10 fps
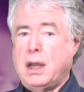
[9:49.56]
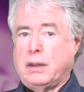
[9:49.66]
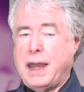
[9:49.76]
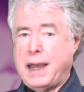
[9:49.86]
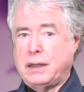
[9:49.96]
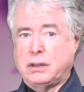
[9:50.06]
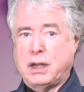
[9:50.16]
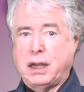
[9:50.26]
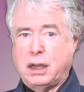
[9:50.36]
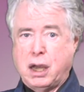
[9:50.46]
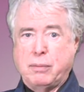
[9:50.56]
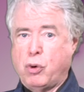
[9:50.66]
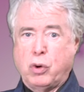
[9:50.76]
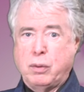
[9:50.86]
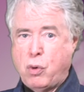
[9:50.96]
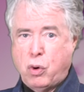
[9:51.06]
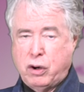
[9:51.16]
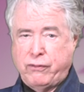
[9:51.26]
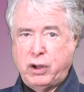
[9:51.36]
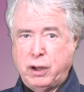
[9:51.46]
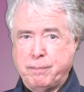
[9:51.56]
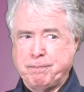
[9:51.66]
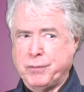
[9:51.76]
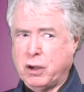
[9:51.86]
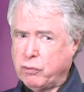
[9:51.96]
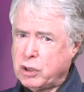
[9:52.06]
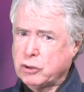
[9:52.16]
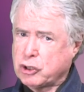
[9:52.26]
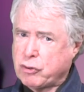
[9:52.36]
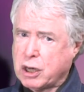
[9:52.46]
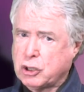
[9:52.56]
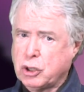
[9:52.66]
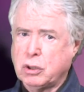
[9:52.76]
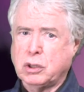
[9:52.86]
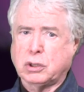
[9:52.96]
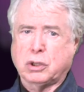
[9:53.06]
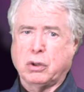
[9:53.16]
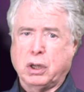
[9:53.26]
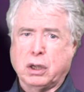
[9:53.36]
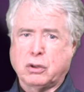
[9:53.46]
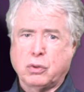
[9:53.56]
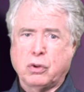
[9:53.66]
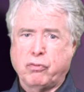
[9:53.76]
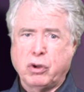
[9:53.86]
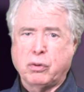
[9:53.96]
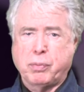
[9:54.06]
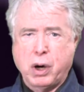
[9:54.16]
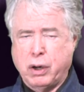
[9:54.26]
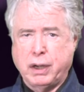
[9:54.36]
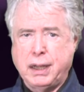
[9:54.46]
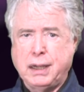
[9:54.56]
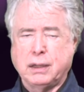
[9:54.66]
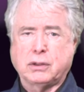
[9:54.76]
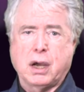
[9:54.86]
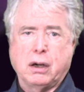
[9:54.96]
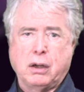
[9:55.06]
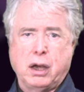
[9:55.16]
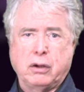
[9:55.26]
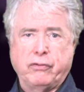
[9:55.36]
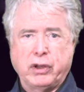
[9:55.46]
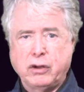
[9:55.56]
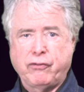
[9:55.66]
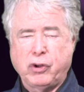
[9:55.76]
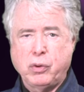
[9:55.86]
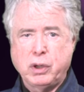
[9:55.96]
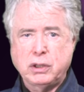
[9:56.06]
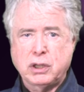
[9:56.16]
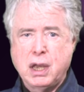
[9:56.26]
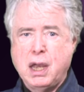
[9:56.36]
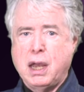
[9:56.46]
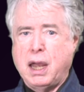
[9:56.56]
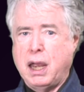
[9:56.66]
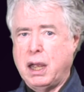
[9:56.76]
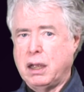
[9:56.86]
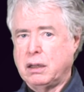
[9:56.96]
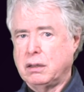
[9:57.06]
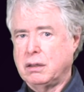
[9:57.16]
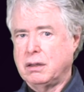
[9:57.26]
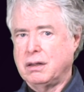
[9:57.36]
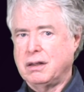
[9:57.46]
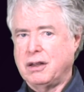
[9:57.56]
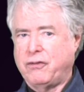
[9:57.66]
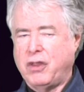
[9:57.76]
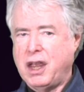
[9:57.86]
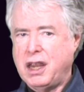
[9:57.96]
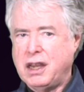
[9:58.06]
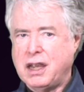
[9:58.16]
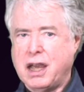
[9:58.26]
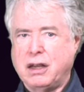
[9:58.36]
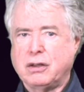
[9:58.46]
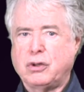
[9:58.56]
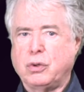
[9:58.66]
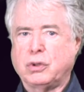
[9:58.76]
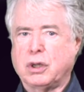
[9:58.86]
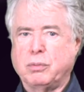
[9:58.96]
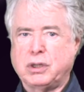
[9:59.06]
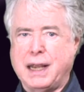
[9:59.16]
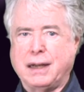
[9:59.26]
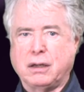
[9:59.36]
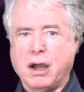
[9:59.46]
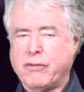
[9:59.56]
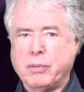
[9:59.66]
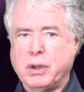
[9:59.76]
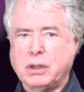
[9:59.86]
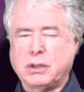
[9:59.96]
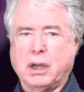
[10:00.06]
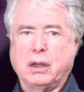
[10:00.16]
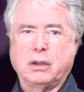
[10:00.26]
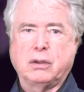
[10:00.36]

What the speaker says: that is taking on more and more of a real structure. It's turning into a real party. It's got a lot of influence. And if they get into some state governments and